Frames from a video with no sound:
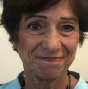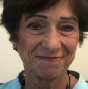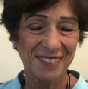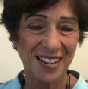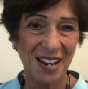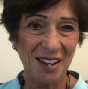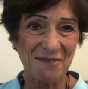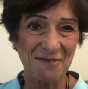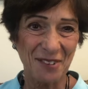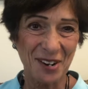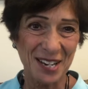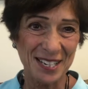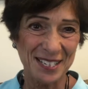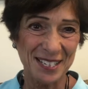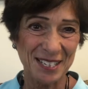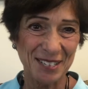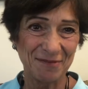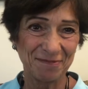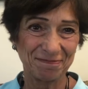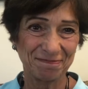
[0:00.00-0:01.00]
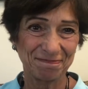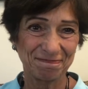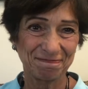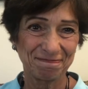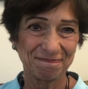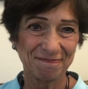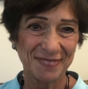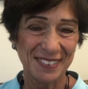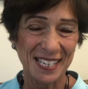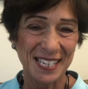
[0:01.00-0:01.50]
Hi, friends.
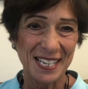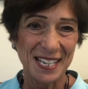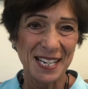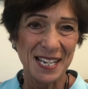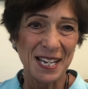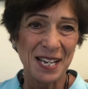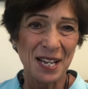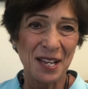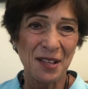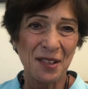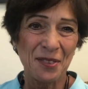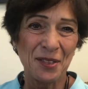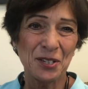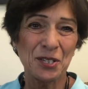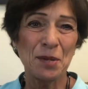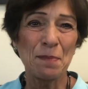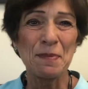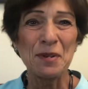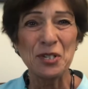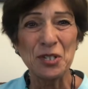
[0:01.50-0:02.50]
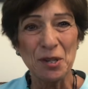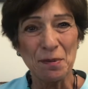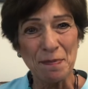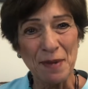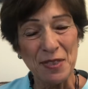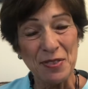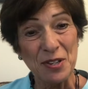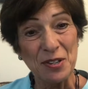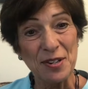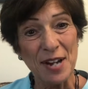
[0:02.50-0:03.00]
There's a bishop in
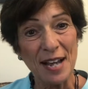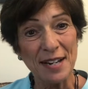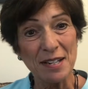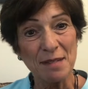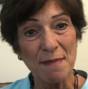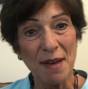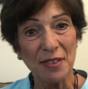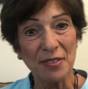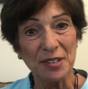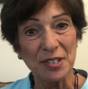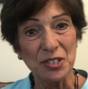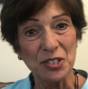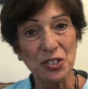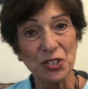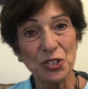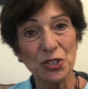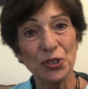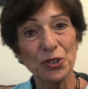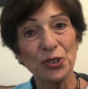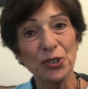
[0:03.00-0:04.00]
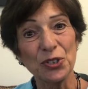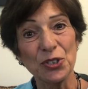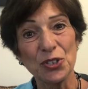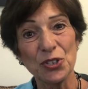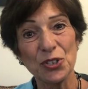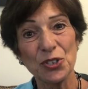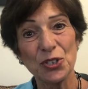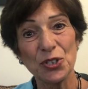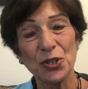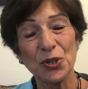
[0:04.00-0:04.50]
the United Methodist
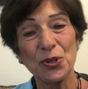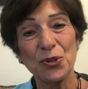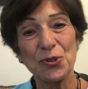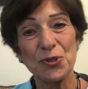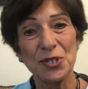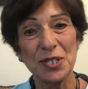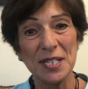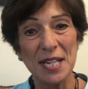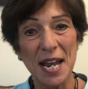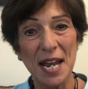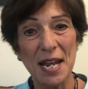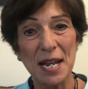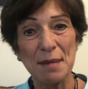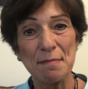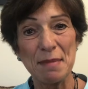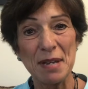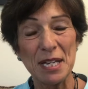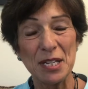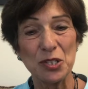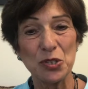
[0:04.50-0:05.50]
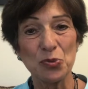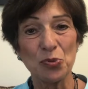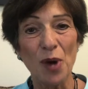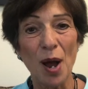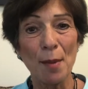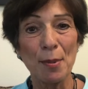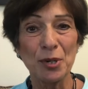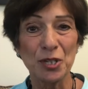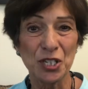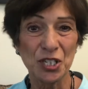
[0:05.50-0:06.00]
Church whose name is
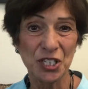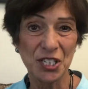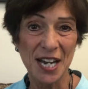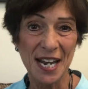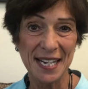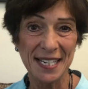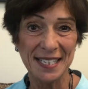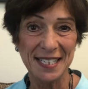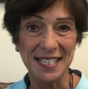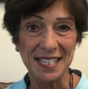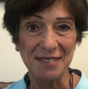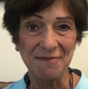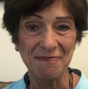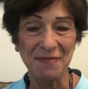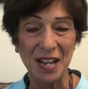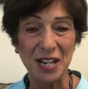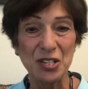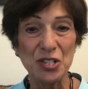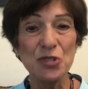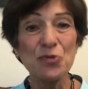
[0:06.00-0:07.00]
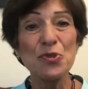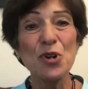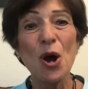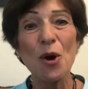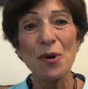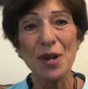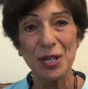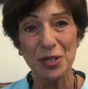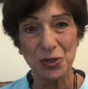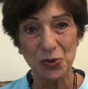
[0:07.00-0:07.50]
Robert Schnase, and you know
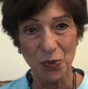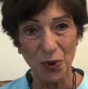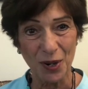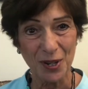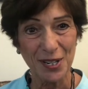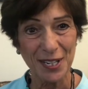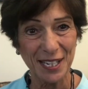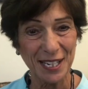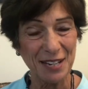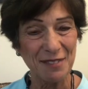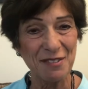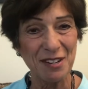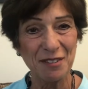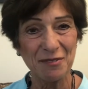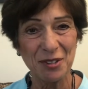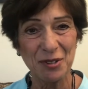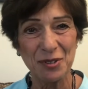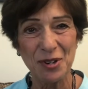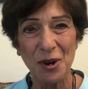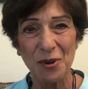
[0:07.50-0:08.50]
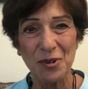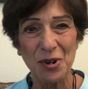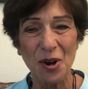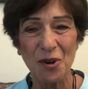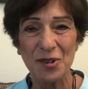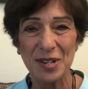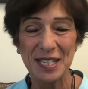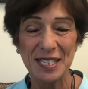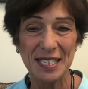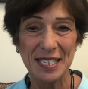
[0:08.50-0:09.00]
his work even if you don't know
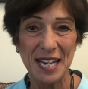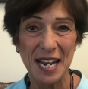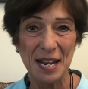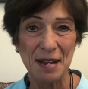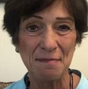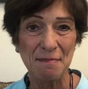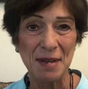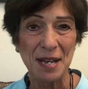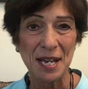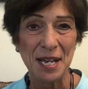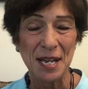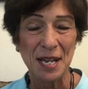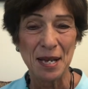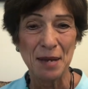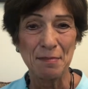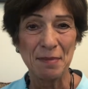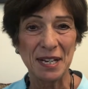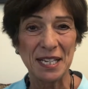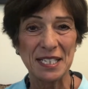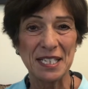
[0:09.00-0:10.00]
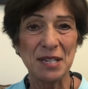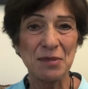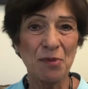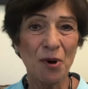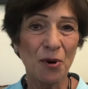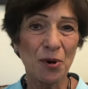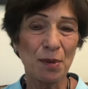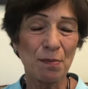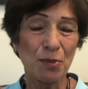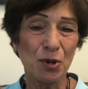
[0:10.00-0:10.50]
his name, because he
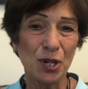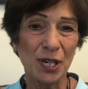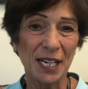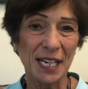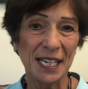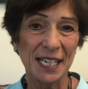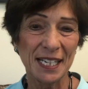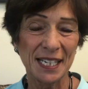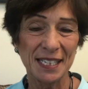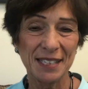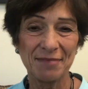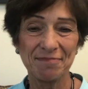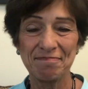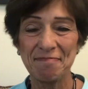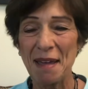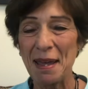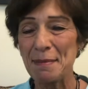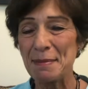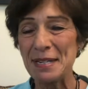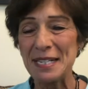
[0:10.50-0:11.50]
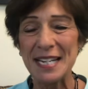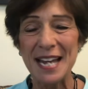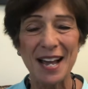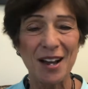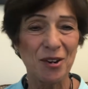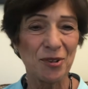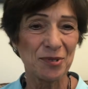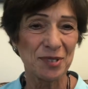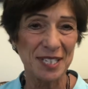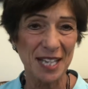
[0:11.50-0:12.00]
wrote a book maybe
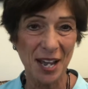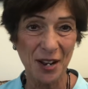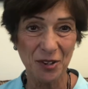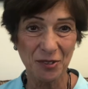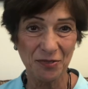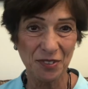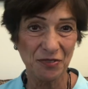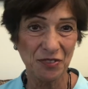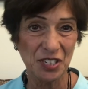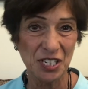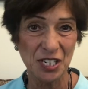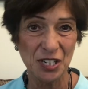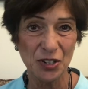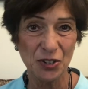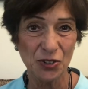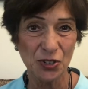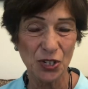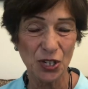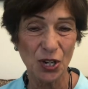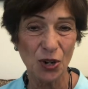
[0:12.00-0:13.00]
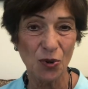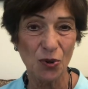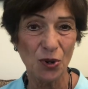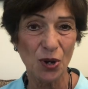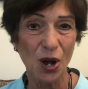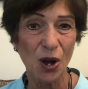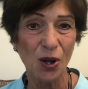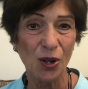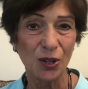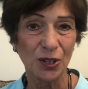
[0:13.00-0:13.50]
now 10 or 15 years ago
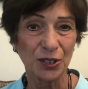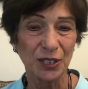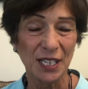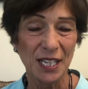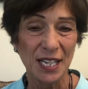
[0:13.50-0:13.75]
called